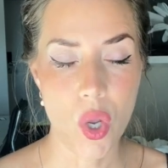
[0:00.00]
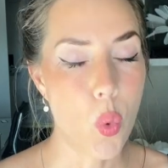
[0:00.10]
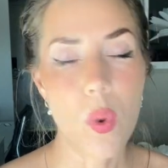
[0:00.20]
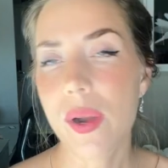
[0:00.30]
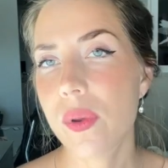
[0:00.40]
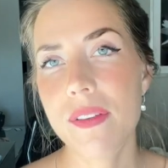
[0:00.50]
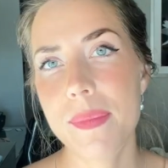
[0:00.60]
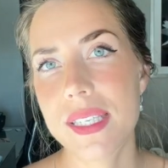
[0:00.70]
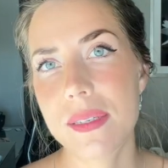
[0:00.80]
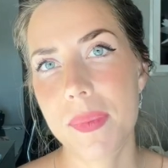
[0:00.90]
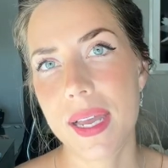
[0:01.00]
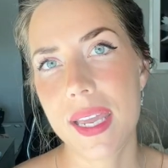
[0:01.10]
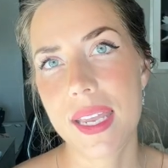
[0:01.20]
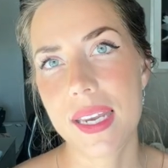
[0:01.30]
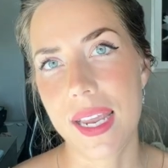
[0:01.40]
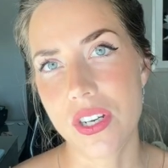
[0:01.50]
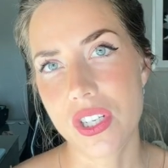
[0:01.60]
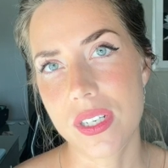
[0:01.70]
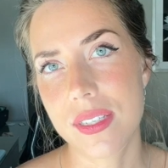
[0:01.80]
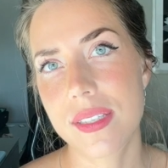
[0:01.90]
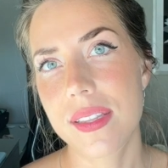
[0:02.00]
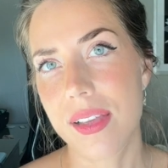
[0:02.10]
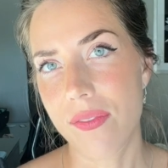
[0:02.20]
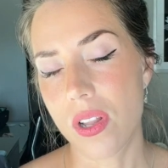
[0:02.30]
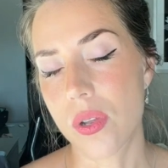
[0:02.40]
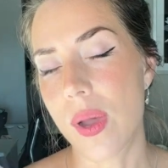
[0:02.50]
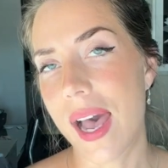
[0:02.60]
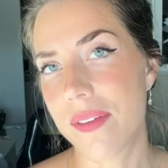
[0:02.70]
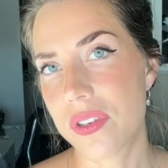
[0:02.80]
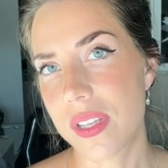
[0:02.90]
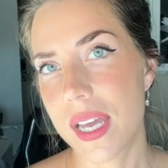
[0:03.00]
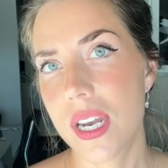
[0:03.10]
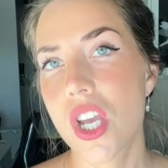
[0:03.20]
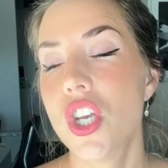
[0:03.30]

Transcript: where I would have missed my connections that follow after that.